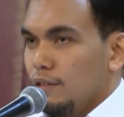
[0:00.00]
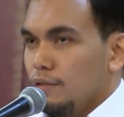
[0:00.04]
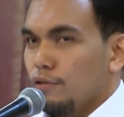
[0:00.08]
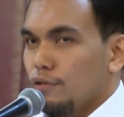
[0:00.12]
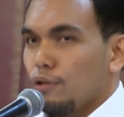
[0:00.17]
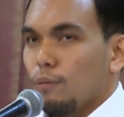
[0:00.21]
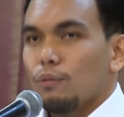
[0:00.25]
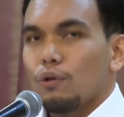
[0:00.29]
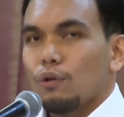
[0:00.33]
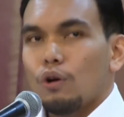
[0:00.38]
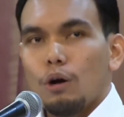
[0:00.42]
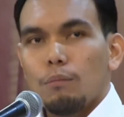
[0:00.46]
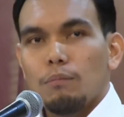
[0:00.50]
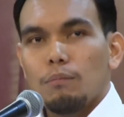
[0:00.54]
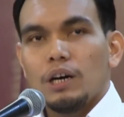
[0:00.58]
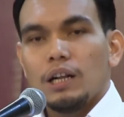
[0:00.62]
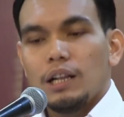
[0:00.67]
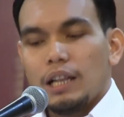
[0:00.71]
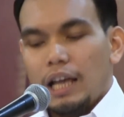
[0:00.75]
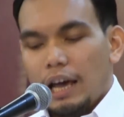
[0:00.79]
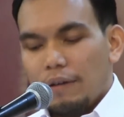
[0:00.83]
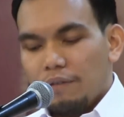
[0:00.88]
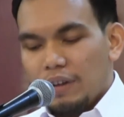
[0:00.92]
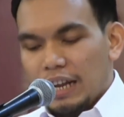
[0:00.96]
from
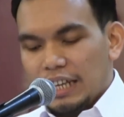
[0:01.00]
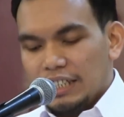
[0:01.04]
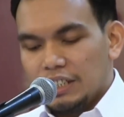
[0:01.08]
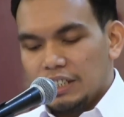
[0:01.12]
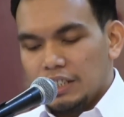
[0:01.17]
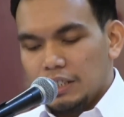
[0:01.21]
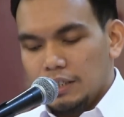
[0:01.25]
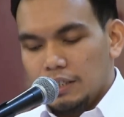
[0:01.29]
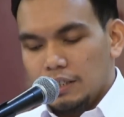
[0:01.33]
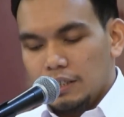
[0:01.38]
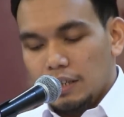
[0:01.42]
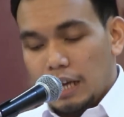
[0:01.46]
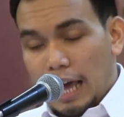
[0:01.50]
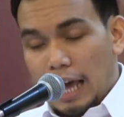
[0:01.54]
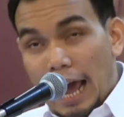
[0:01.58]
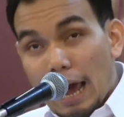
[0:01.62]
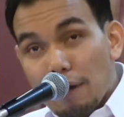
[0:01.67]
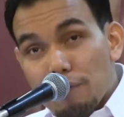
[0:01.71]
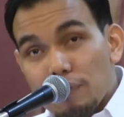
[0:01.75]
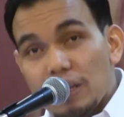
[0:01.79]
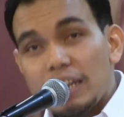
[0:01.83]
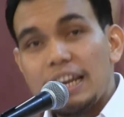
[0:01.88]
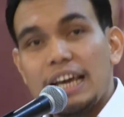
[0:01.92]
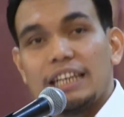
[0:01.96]
normal evidentiary,
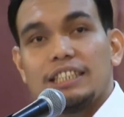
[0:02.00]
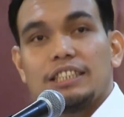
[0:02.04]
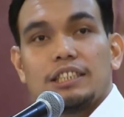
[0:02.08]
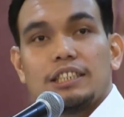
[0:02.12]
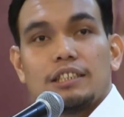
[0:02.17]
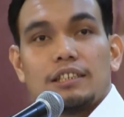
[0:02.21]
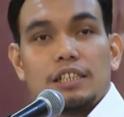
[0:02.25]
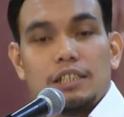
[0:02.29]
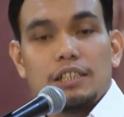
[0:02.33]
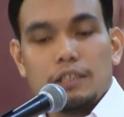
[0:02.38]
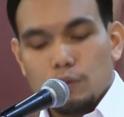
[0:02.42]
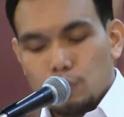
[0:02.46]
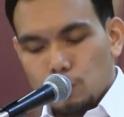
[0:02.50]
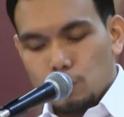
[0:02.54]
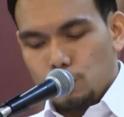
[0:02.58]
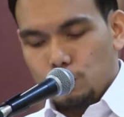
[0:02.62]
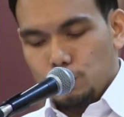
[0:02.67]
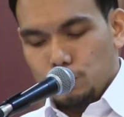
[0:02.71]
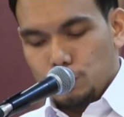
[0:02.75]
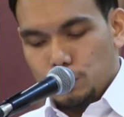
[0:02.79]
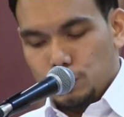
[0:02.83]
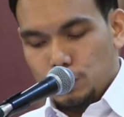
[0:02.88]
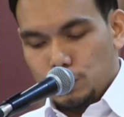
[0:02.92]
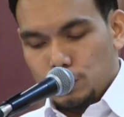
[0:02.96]
evidentiary
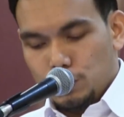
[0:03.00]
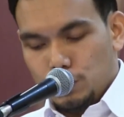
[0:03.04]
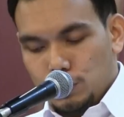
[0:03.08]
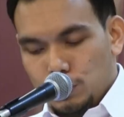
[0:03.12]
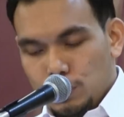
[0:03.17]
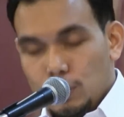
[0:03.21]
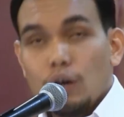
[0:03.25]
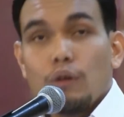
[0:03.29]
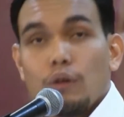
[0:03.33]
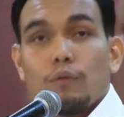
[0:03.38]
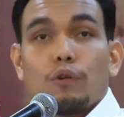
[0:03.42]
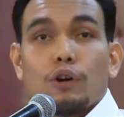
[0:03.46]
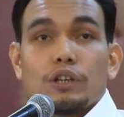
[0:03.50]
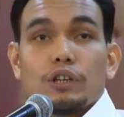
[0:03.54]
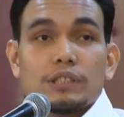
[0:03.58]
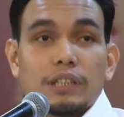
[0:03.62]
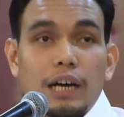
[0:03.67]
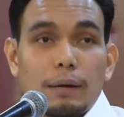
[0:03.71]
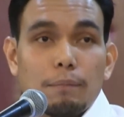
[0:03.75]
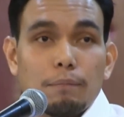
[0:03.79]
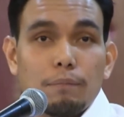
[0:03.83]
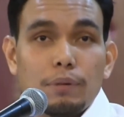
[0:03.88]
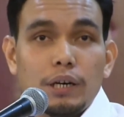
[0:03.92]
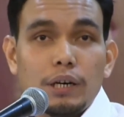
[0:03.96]
rules. For
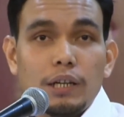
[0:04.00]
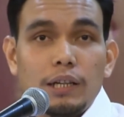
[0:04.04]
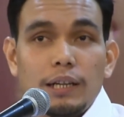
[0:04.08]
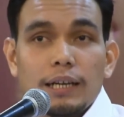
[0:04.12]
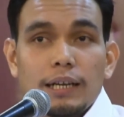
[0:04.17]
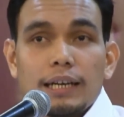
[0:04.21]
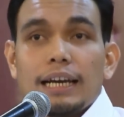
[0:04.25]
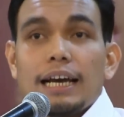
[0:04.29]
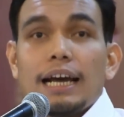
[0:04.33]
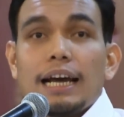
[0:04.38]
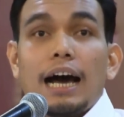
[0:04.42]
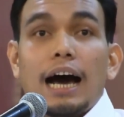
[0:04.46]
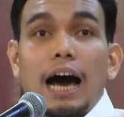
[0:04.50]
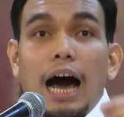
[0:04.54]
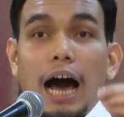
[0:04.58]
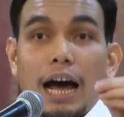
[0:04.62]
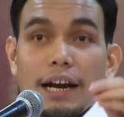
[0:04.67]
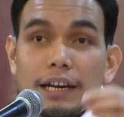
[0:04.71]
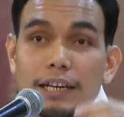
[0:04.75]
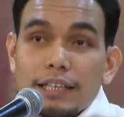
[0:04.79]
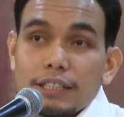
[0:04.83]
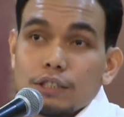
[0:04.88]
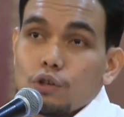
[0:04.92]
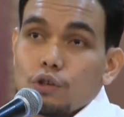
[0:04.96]
example,
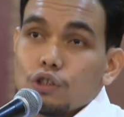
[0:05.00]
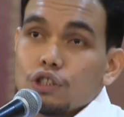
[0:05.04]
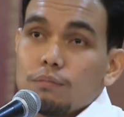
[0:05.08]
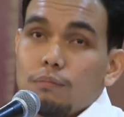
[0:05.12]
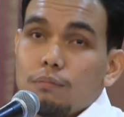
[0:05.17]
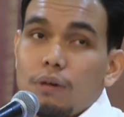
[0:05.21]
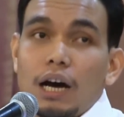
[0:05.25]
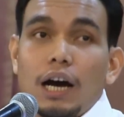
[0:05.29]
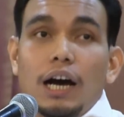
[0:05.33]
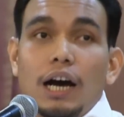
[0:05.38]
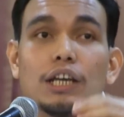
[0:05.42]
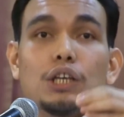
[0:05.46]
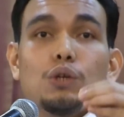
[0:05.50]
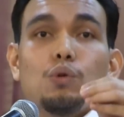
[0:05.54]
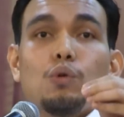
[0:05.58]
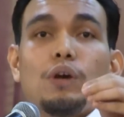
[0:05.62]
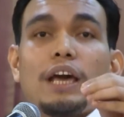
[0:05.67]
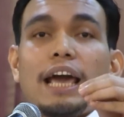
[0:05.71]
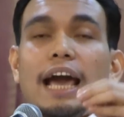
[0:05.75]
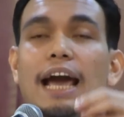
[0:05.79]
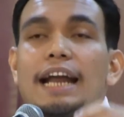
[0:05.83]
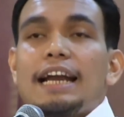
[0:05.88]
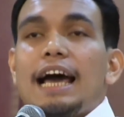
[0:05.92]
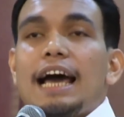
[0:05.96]
under SOSMA, you
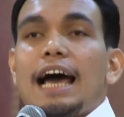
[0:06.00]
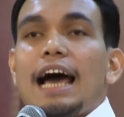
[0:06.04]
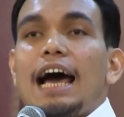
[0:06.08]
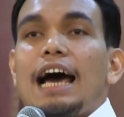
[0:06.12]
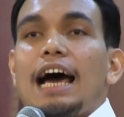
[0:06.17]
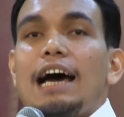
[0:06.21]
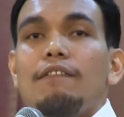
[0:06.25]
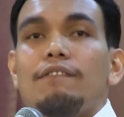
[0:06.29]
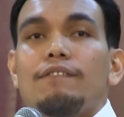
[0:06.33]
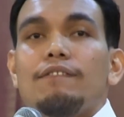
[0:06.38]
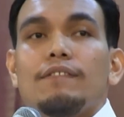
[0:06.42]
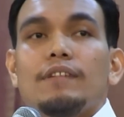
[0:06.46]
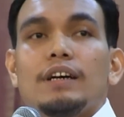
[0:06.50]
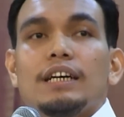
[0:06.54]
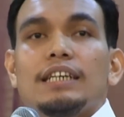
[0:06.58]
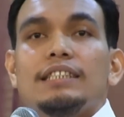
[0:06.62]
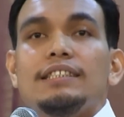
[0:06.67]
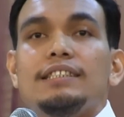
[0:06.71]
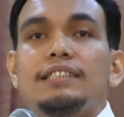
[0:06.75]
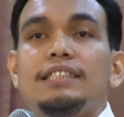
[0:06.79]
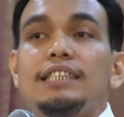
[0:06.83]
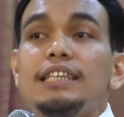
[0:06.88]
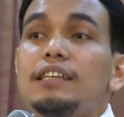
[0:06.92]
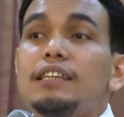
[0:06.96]
can have
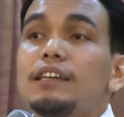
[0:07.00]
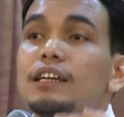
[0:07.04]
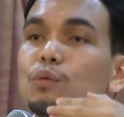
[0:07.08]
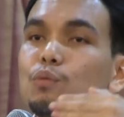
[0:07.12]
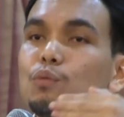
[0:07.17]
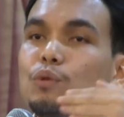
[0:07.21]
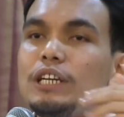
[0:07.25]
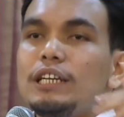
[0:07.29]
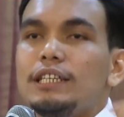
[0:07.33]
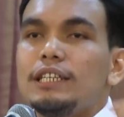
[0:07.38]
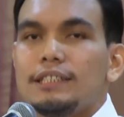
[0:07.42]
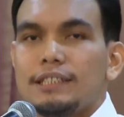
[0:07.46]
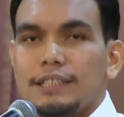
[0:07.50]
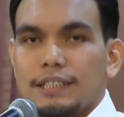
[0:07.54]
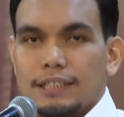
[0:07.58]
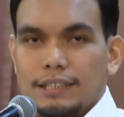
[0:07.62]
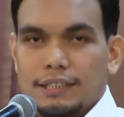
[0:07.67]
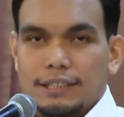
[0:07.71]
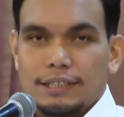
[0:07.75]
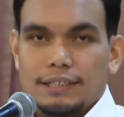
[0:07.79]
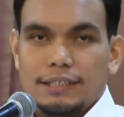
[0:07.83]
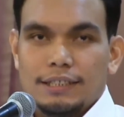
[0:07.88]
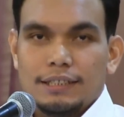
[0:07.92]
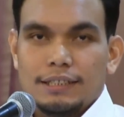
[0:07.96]
secret
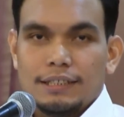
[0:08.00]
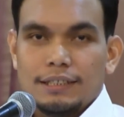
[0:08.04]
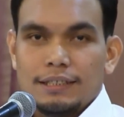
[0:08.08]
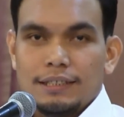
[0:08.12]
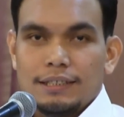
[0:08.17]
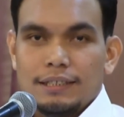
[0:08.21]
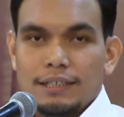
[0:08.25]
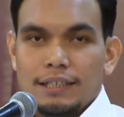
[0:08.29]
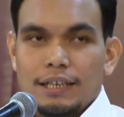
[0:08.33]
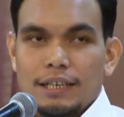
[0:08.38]
witnesses.